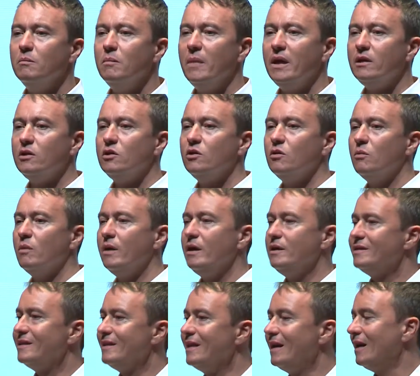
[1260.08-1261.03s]
Make your
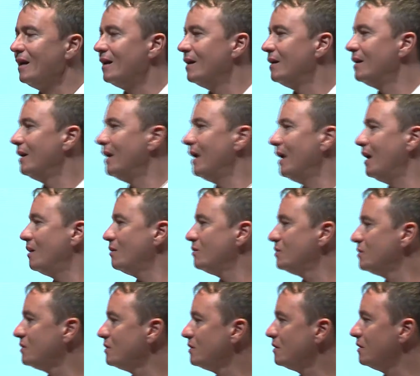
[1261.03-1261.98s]
way to that
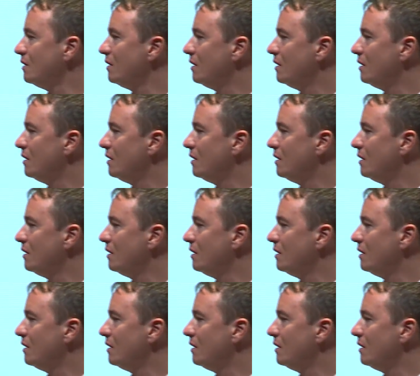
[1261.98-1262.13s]
house